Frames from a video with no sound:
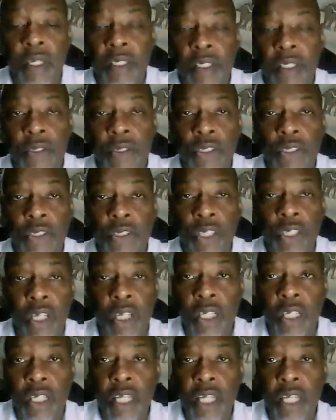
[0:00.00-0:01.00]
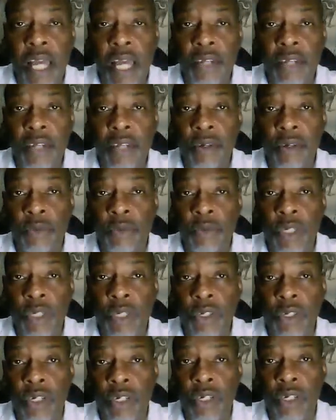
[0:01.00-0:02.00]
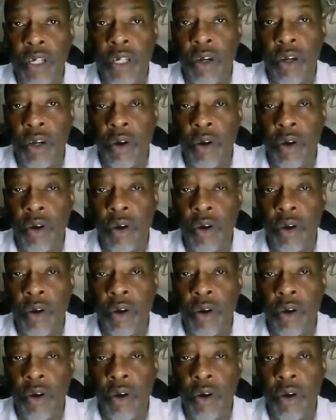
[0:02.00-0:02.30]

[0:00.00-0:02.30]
So you should look at the calendar of when you're going to